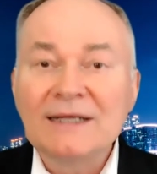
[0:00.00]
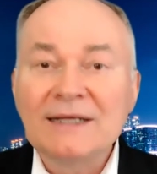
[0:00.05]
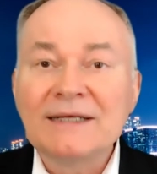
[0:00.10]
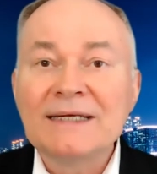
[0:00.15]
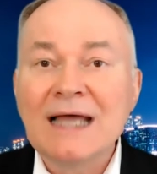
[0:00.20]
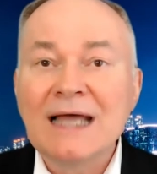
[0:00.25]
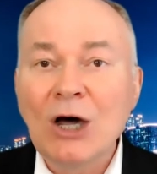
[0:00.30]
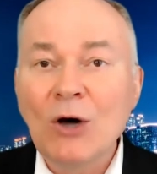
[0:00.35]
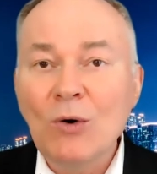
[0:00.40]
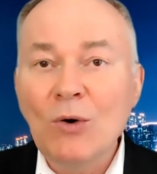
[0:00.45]

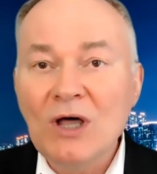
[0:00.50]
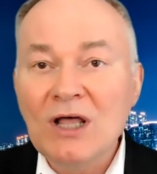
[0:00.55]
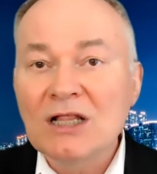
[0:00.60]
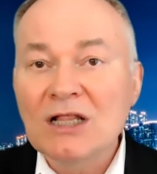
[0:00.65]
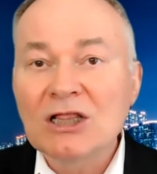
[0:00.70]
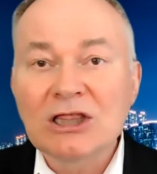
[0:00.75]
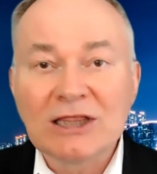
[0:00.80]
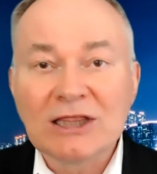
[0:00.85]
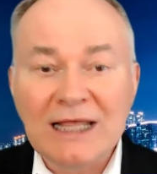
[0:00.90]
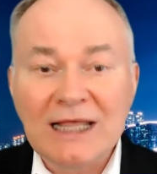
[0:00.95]
Now,
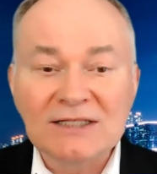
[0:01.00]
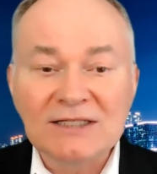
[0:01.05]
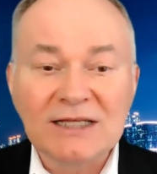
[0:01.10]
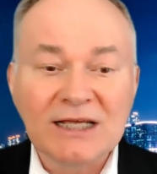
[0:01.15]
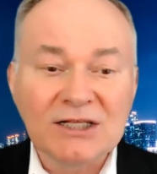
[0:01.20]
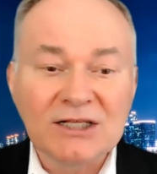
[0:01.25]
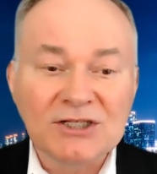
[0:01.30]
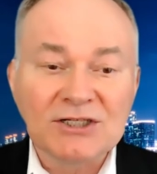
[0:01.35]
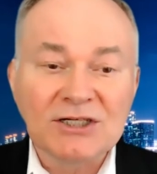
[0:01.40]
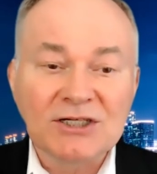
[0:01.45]
let's
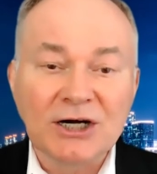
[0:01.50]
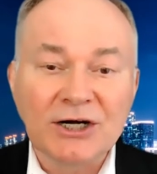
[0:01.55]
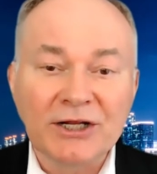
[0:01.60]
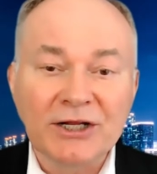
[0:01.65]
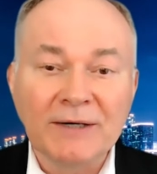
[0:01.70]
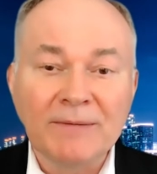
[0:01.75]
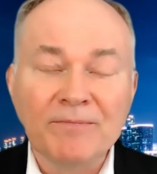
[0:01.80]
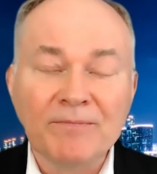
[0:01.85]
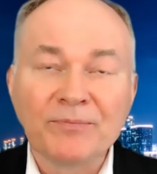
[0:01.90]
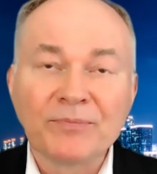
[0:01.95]
get
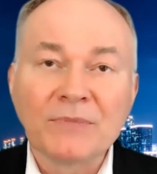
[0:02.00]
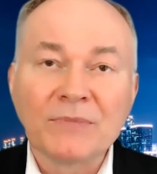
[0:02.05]
started.